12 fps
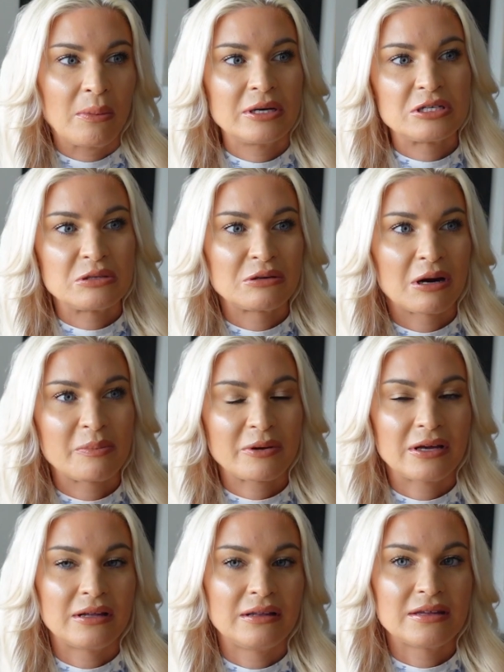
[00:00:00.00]
I went to Europe
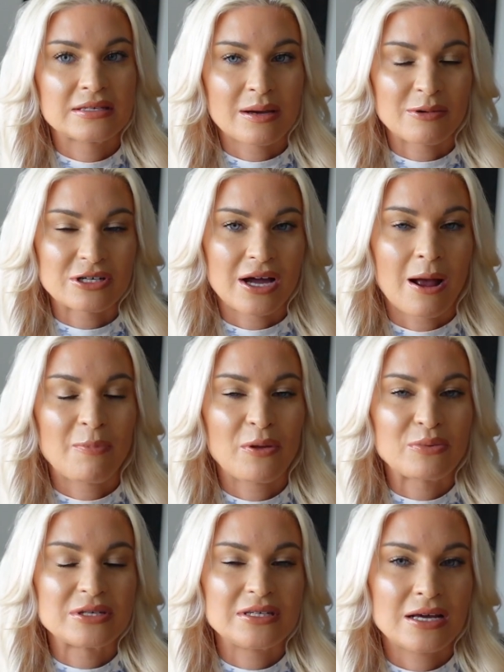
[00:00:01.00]
in the summertime. There
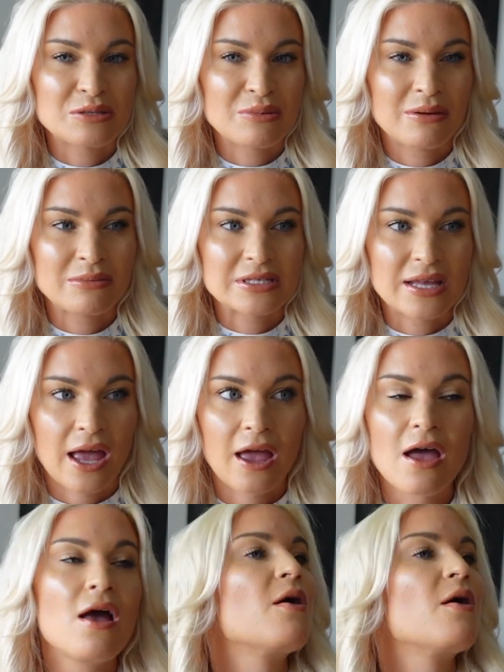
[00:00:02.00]
was days when it was like